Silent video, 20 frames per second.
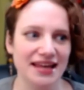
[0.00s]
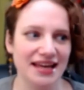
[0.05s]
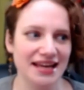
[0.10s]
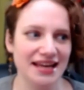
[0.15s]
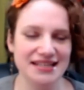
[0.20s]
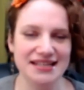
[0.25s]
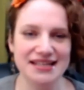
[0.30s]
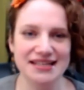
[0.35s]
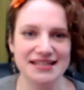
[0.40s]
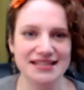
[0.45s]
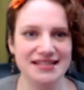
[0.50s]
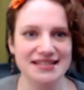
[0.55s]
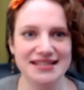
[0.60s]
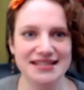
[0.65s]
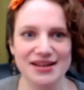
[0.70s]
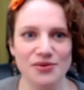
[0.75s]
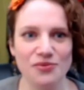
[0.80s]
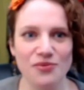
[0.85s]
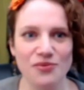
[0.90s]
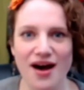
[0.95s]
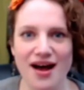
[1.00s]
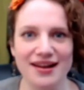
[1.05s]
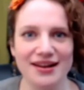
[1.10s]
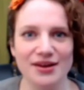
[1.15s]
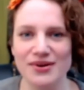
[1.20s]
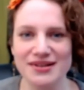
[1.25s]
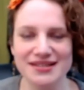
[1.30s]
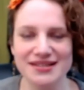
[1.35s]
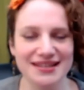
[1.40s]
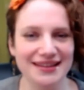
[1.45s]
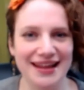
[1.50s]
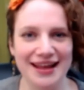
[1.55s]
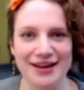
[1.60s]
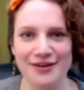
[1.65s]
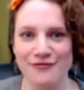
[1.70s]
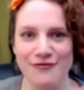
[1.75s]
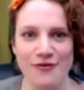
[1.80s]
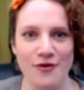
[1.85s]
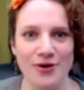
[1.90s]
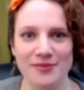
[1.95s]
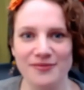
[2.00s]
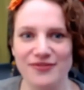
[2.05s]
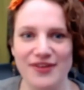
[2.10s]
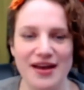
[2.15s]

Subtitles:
It didn't sit well. It wasn't like formed.